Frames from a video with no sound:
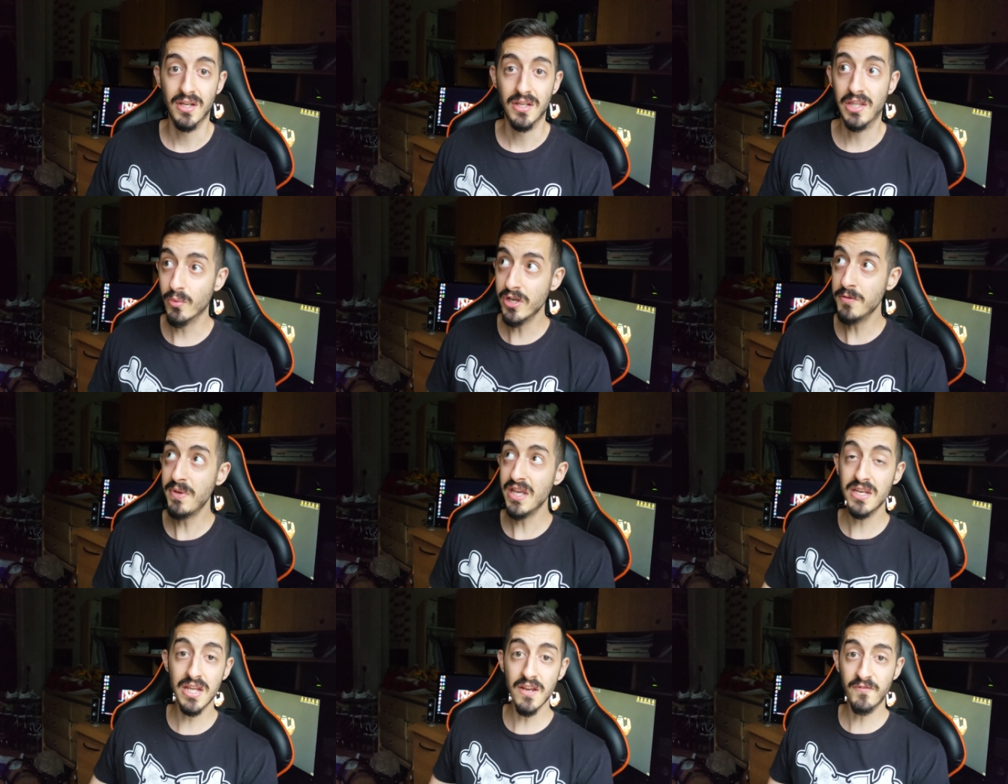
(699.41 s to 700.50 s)
There wouldn't be a
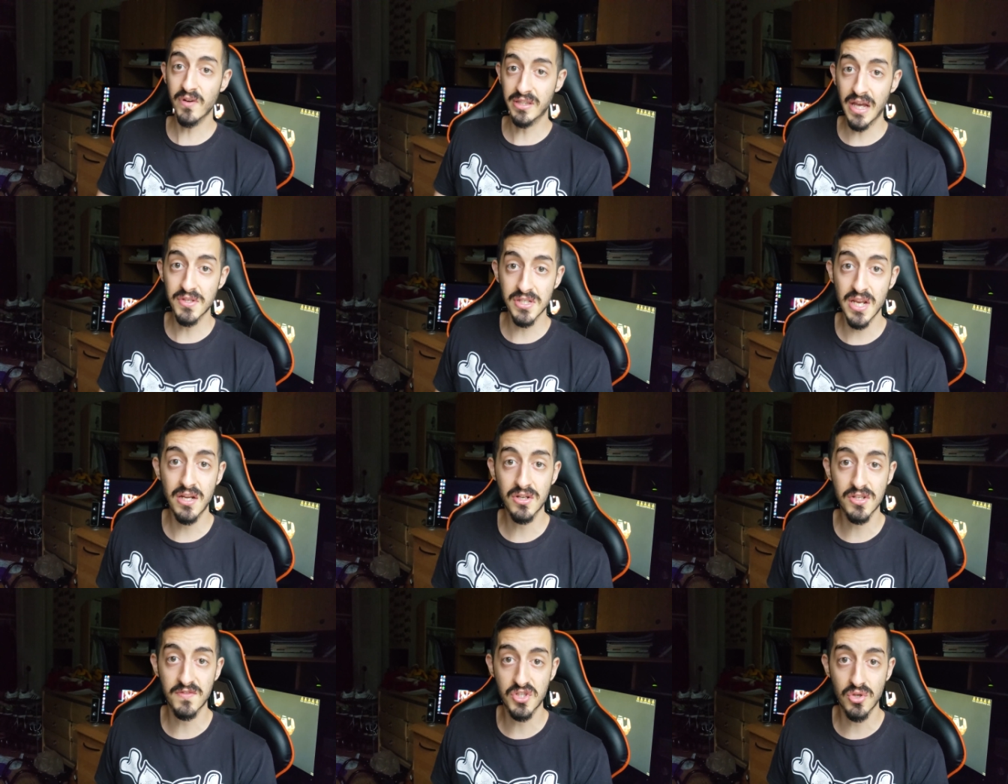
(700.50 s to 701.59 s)
need for 1,000 acres
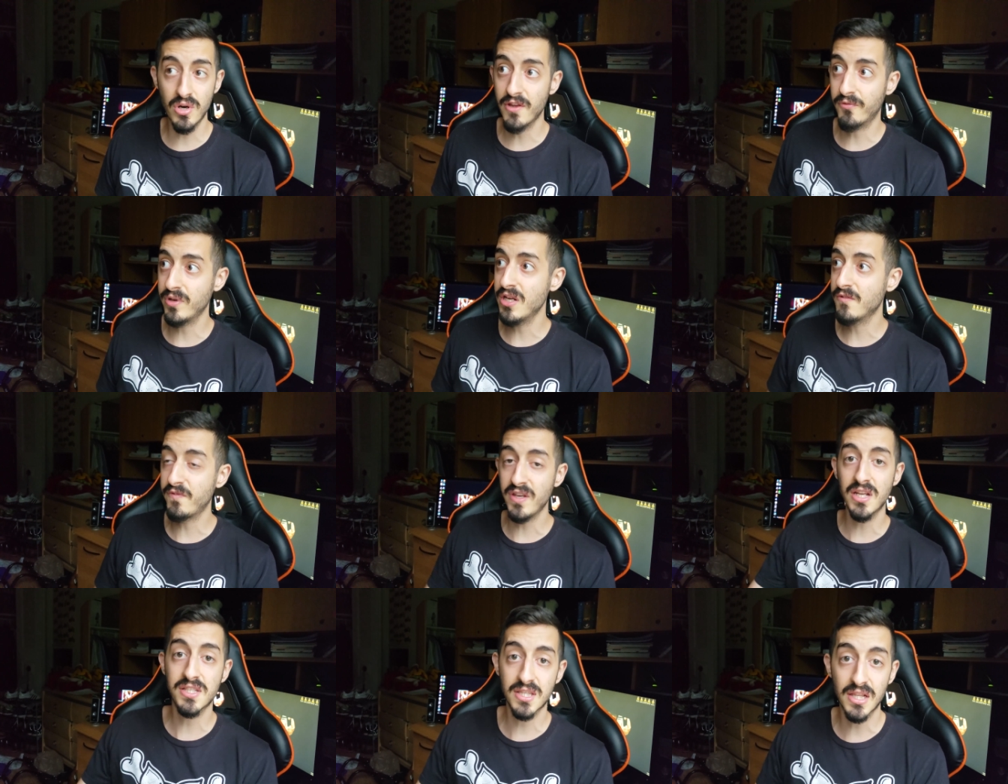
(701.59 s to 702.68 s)
of soy if we didn't feed
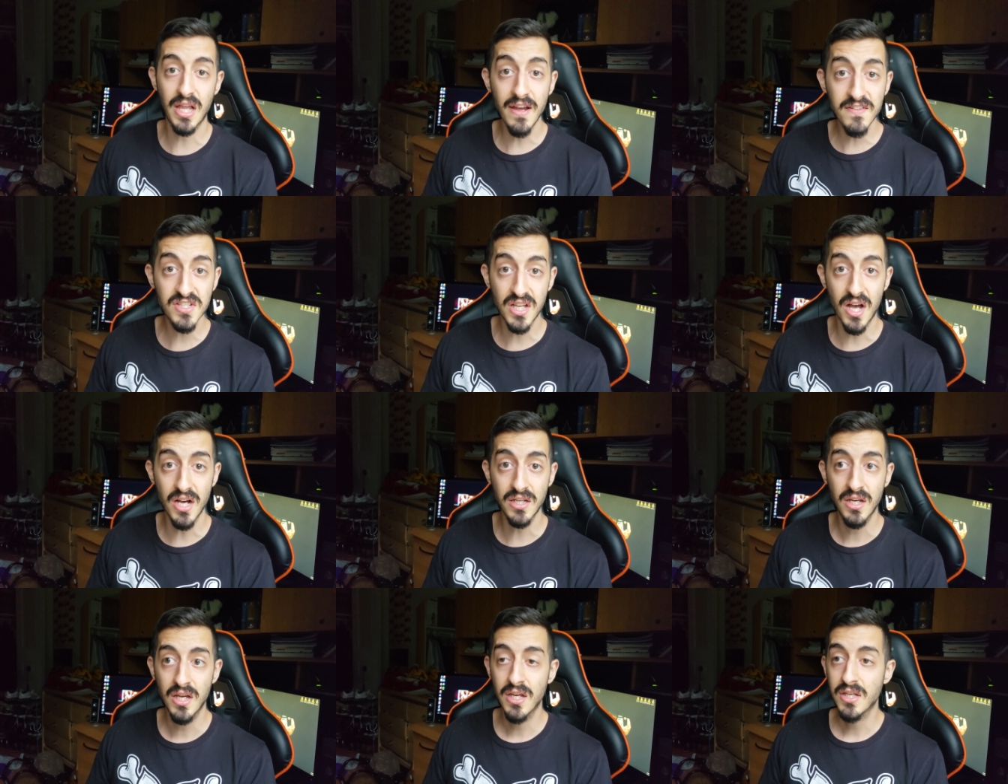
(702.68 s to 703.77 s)
it to the livestock.
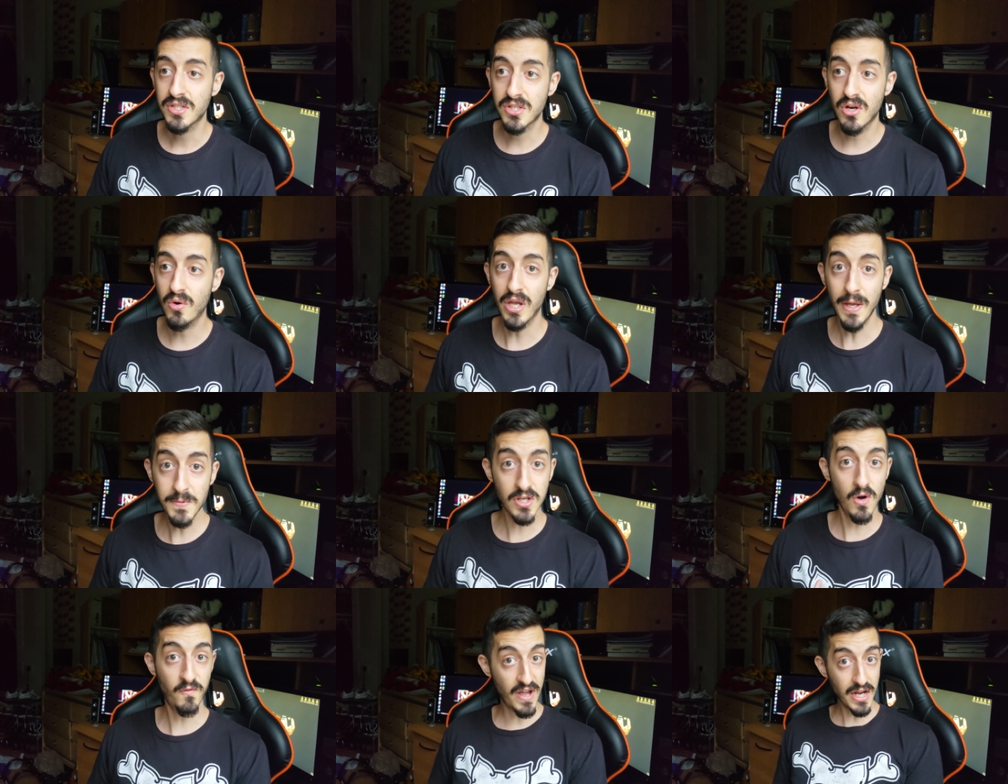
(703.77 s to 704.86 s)
So
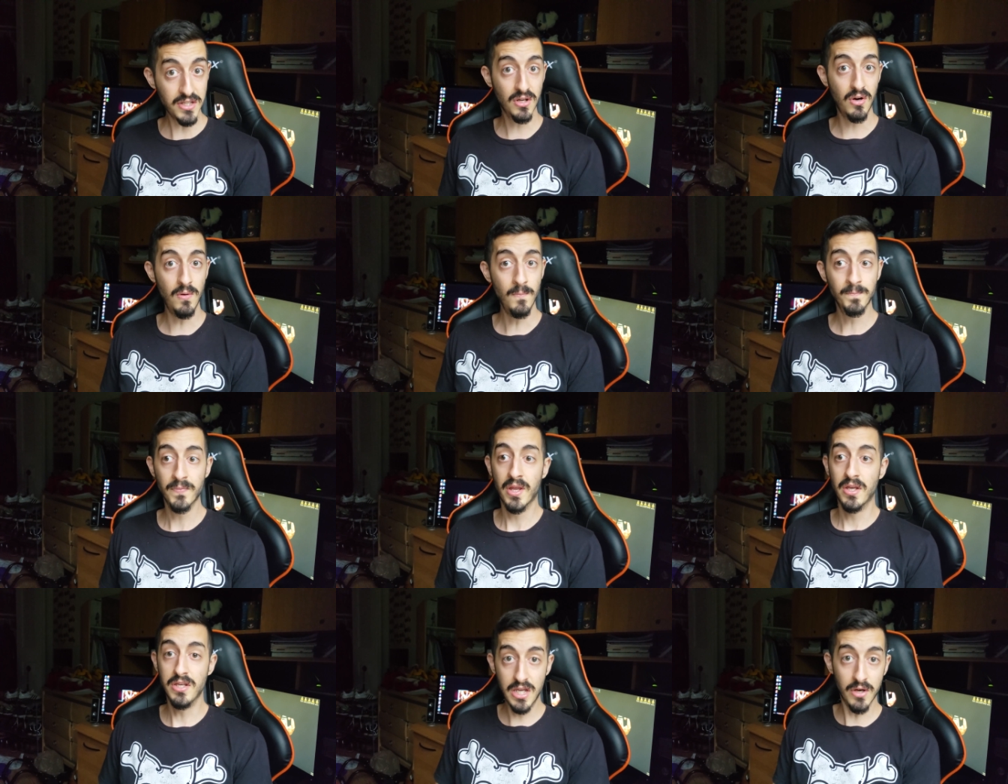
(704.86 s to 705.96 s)
ipso facto,
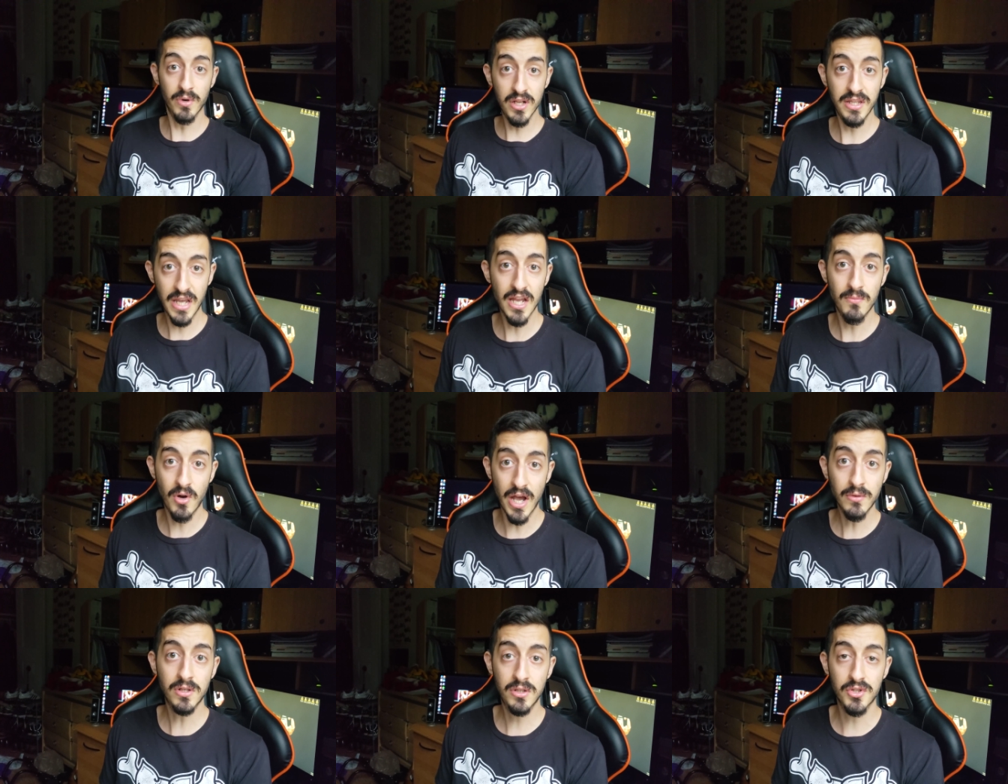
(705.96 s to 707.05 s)
you get rid of the animal
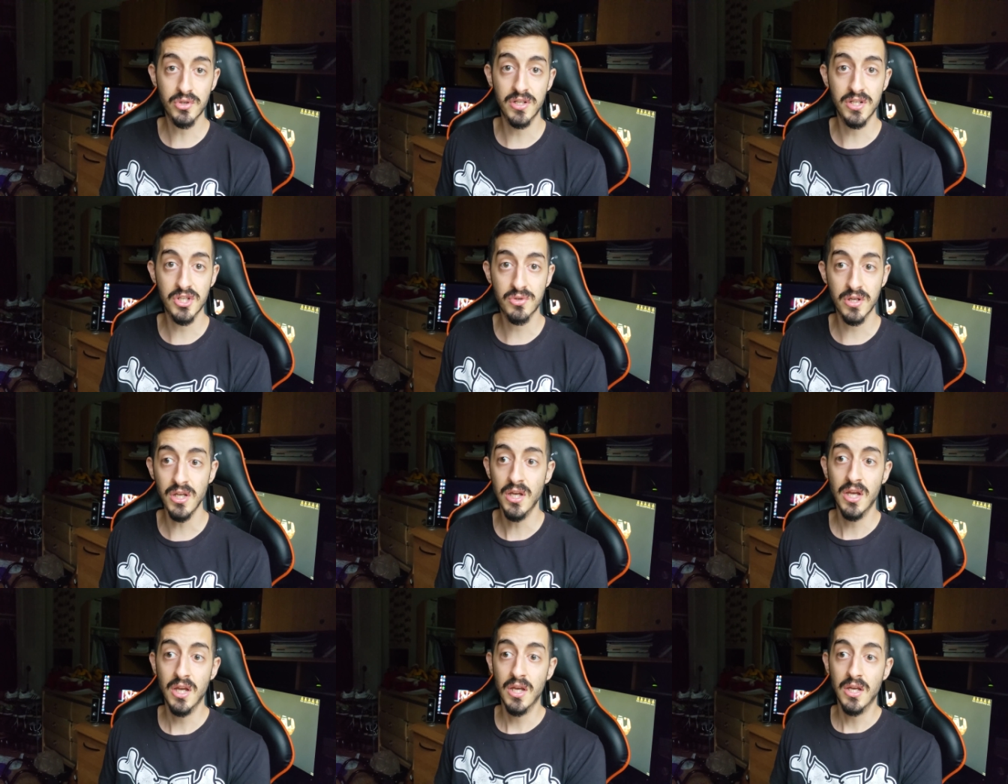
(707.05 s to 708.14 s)
agriculture industry,
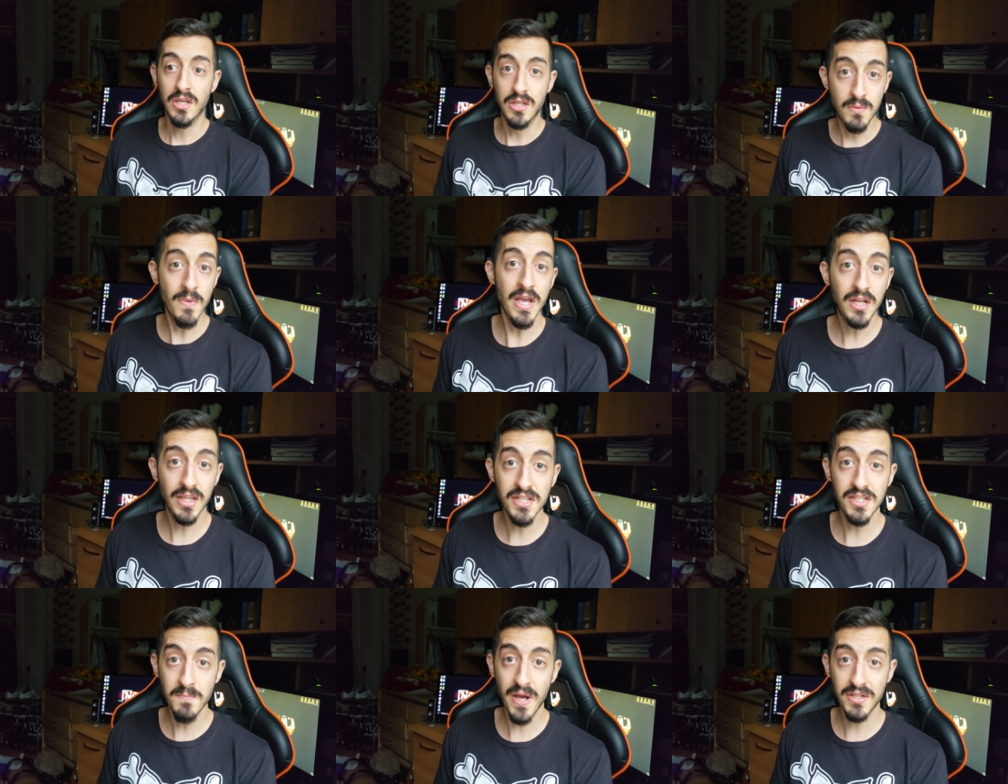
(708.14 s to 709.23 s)
you make a less
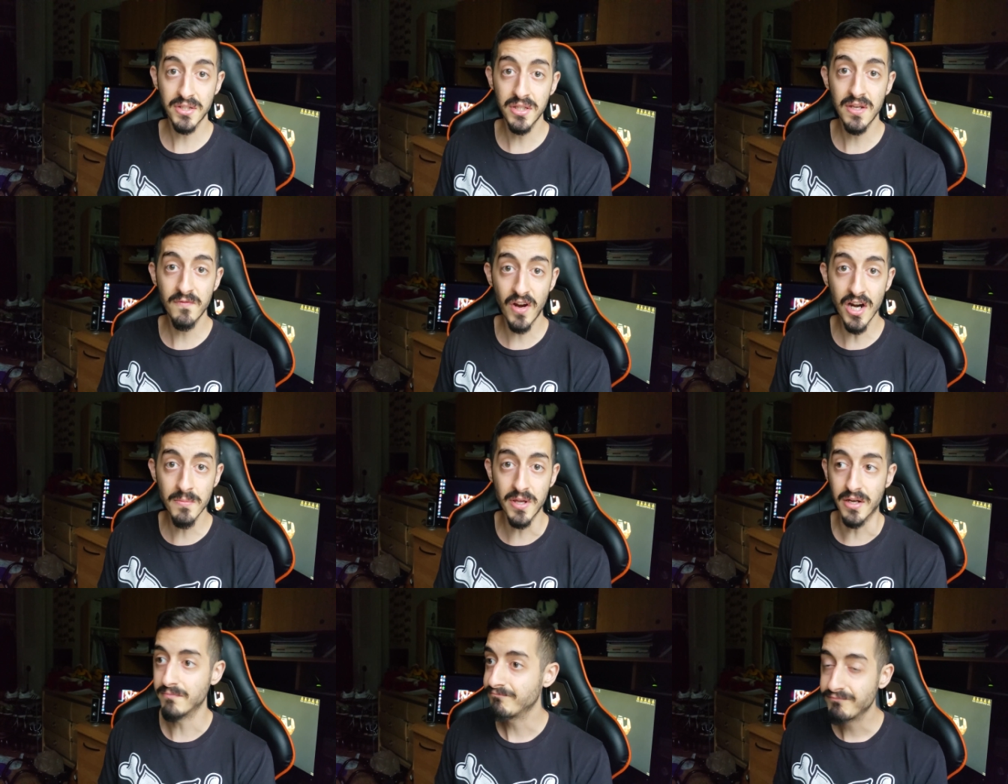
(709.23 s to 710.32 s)
impact on the environment.
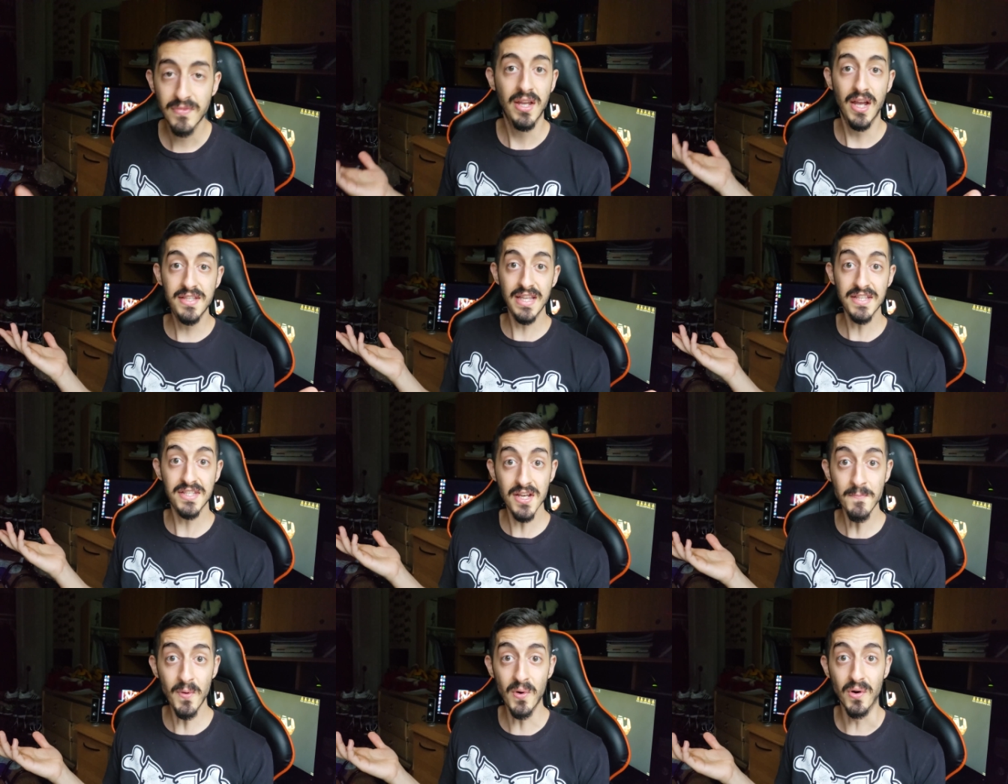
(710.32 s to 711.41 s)
It's that
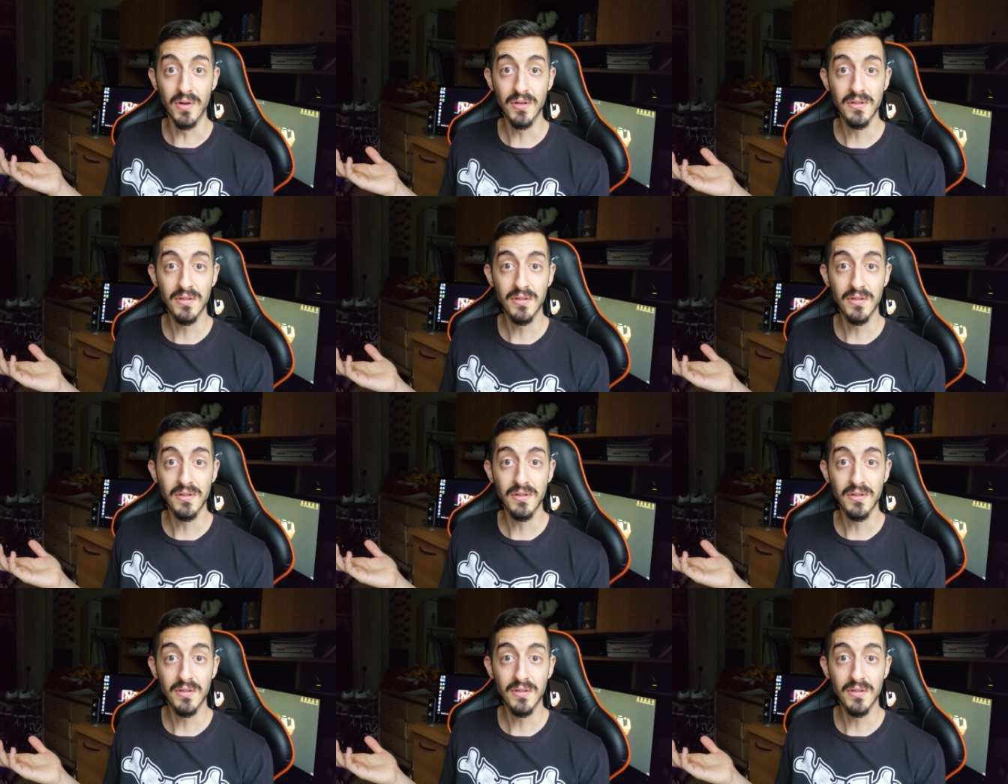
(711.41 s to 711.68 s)
simple.